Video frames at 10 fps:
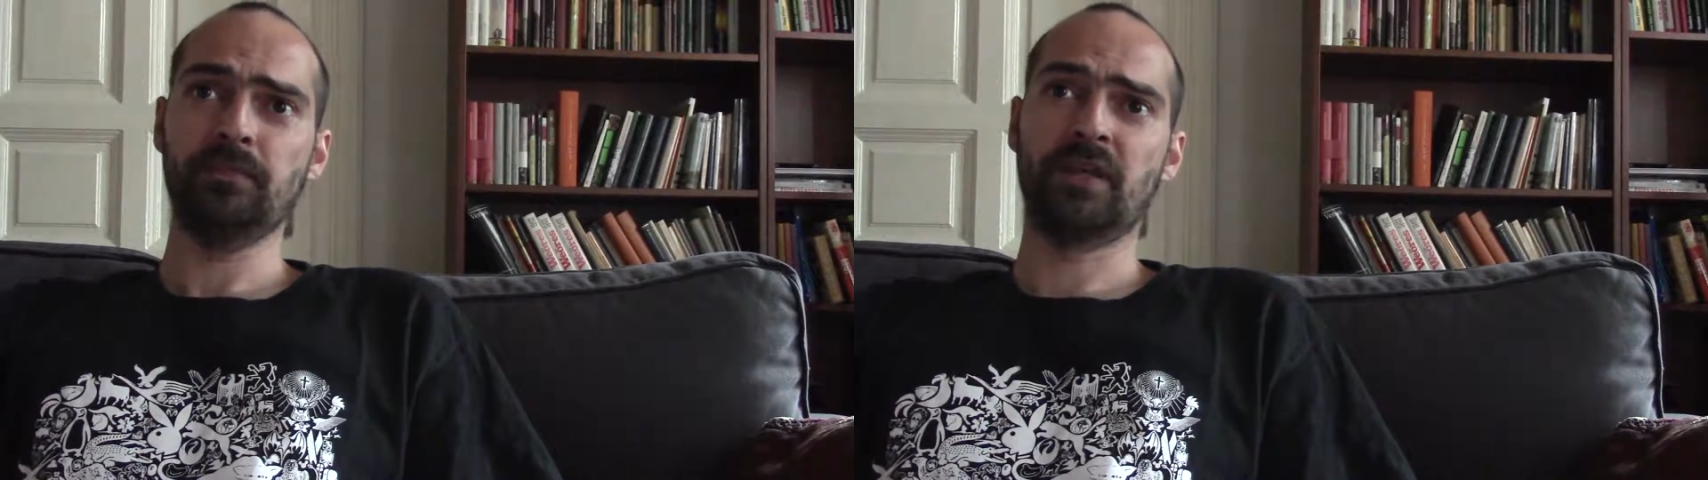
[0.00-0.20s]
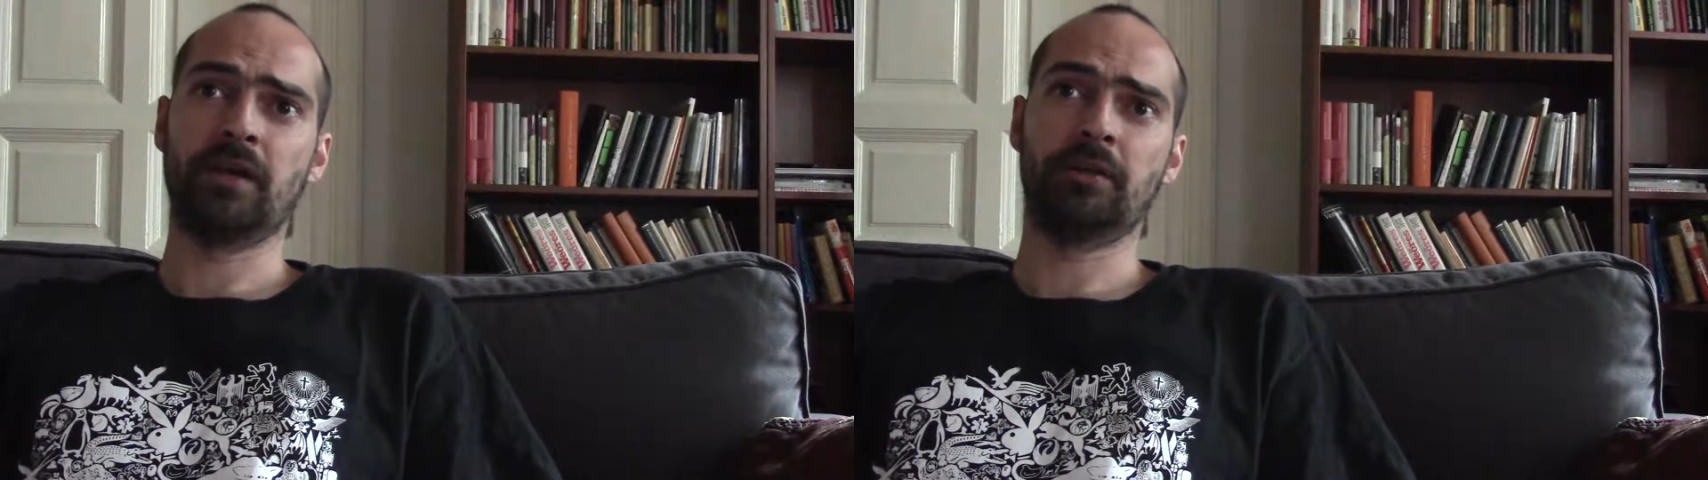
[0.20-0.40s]

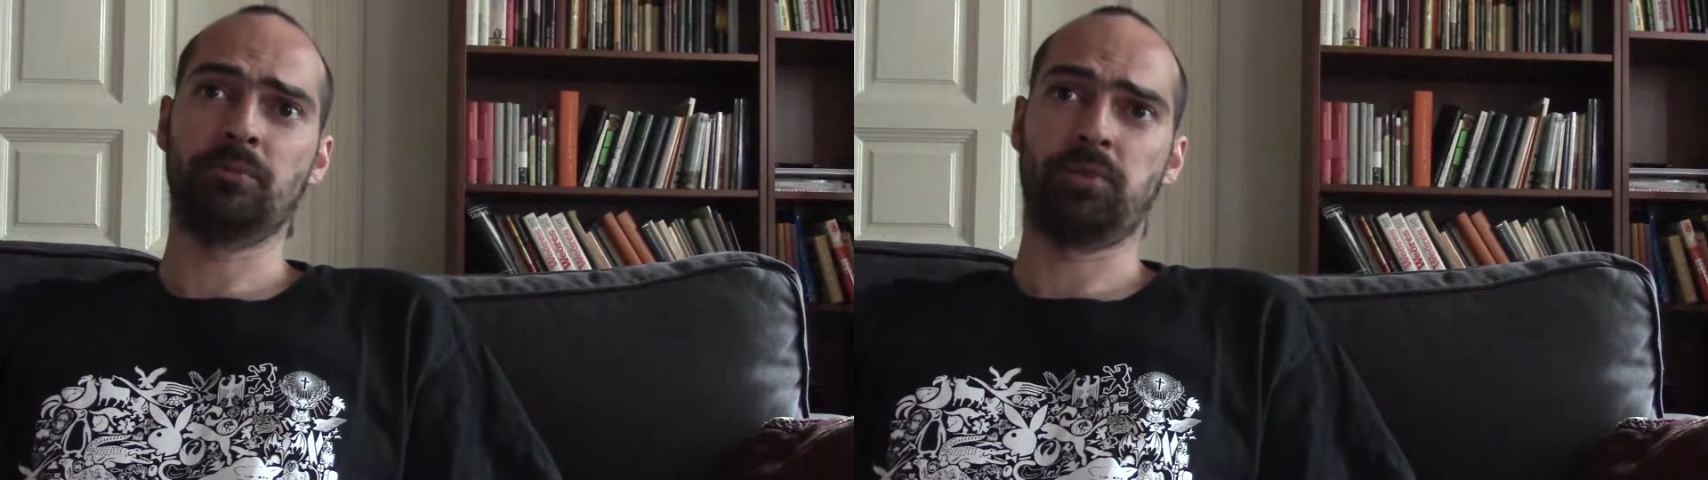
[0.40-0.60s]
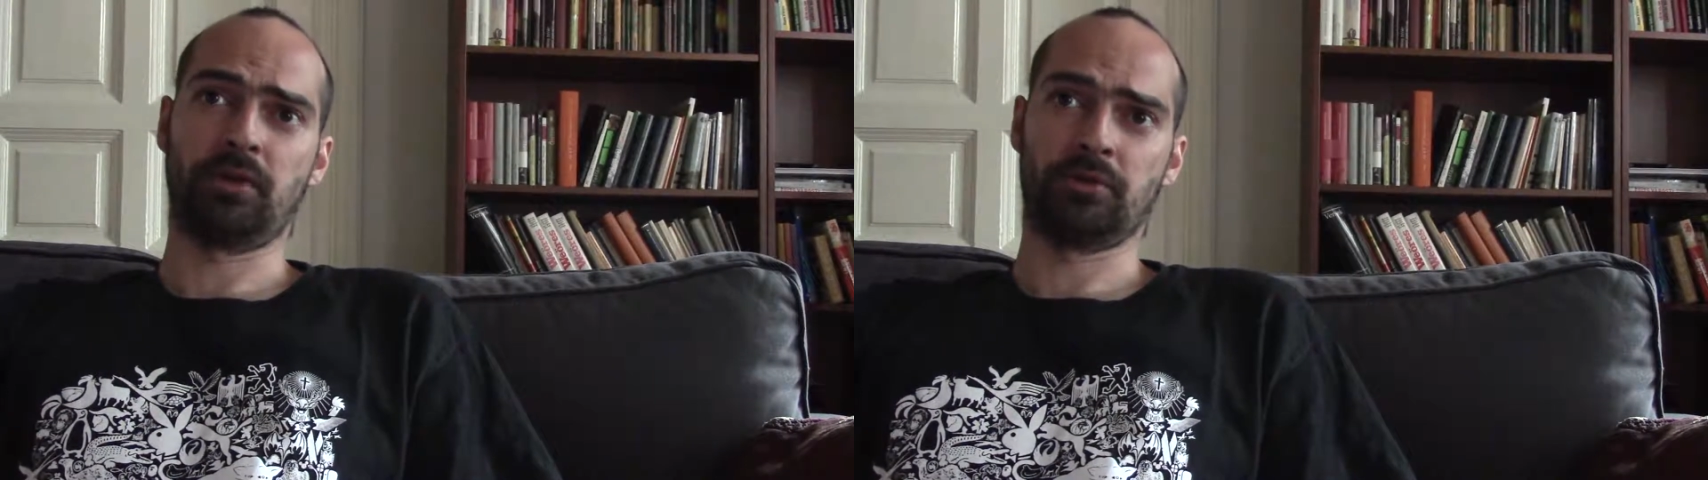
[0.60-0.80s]
Any
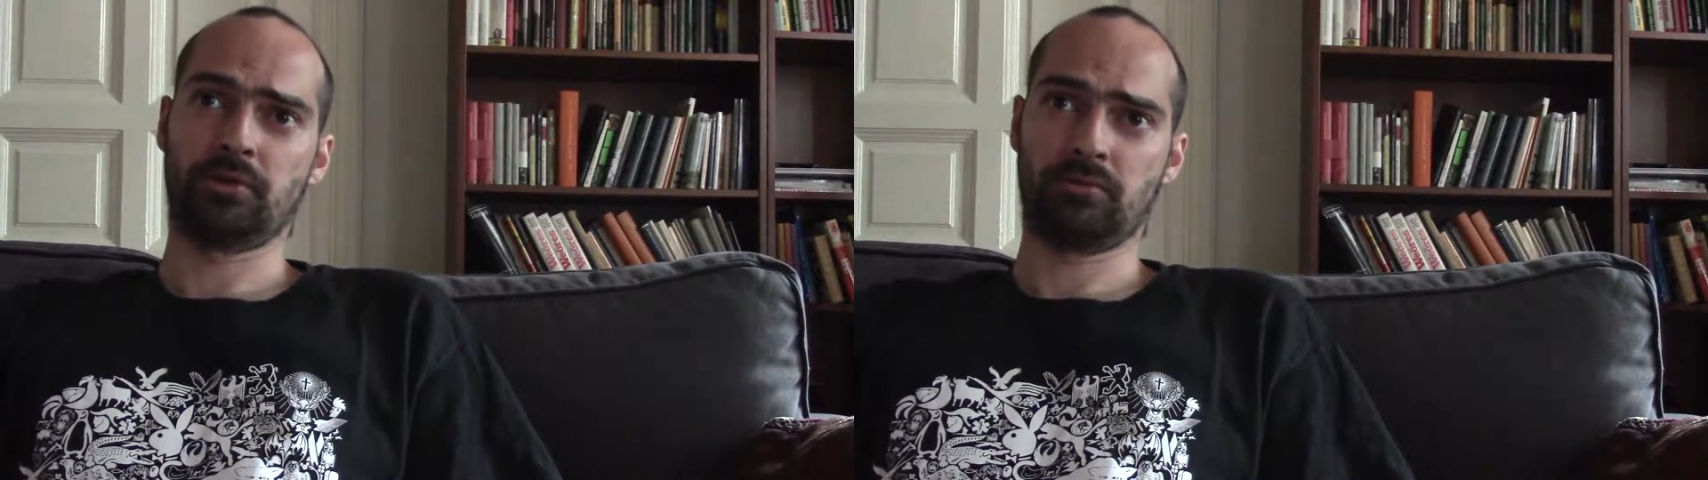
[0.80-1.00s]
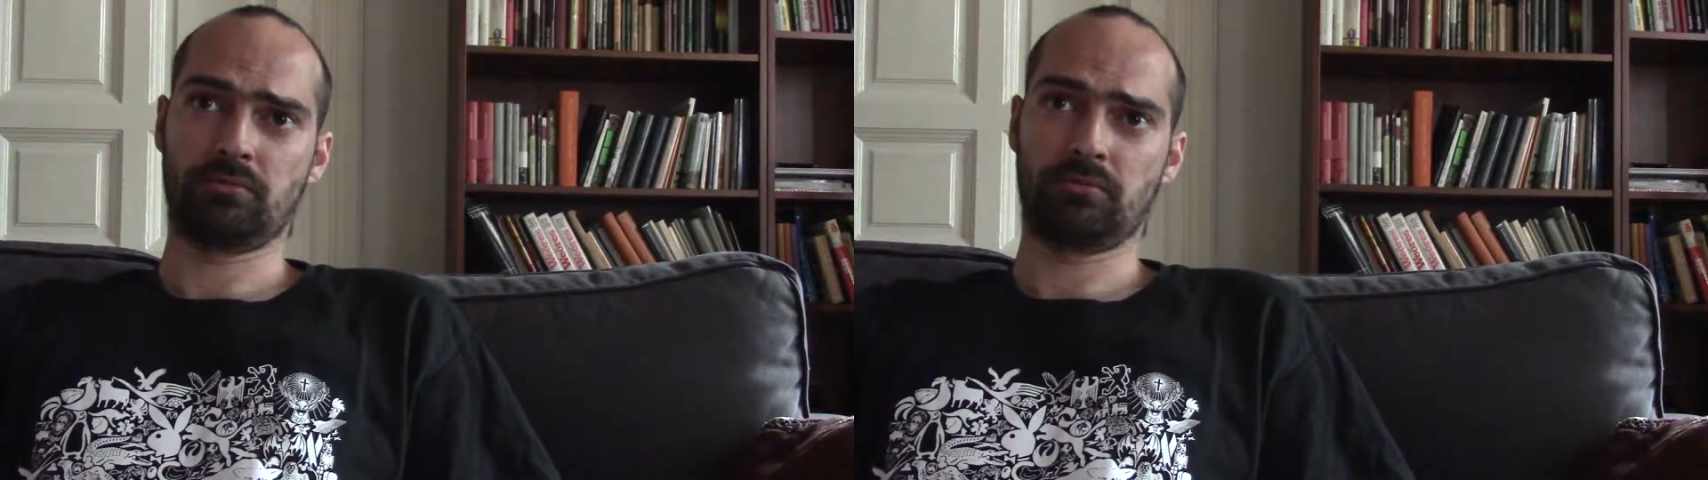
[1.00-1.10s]
pledge